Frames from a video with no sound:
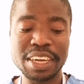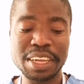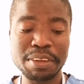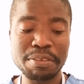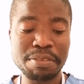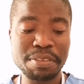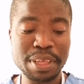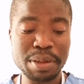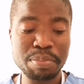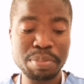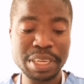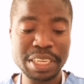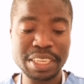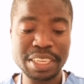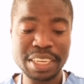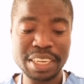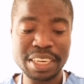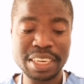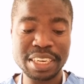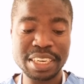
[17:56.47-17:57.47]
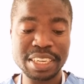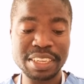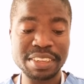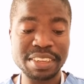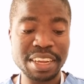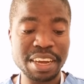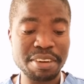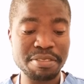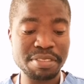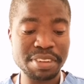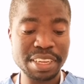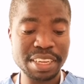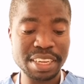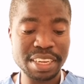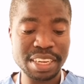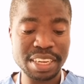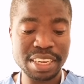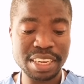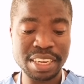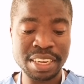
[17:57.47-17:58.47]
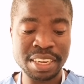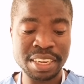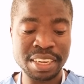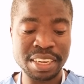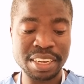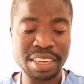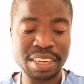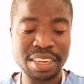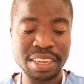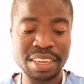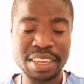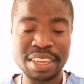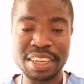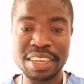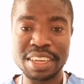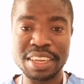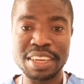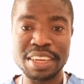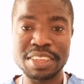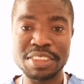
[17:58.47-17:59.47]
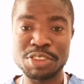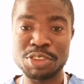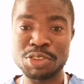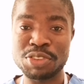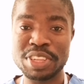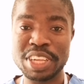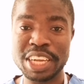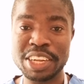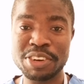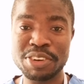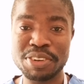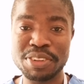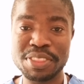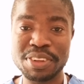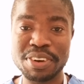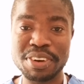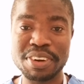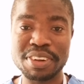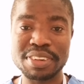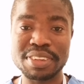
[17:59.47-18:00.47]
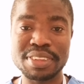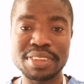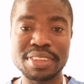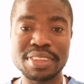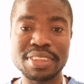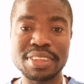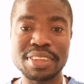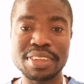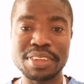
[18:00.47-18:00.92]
If the patient is having suicidal thoughts,